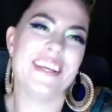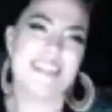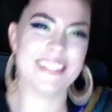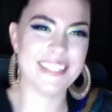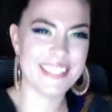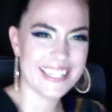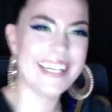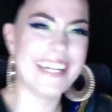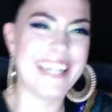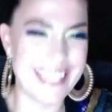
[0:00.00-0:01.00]
you.
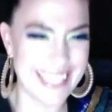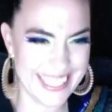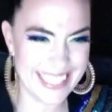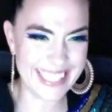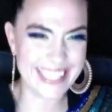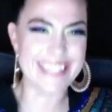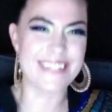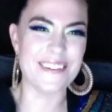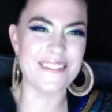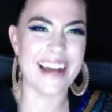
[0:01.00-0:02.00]

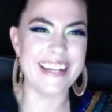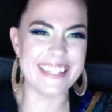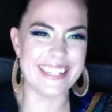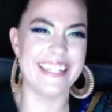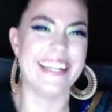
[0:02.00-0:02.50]
Could you imagine?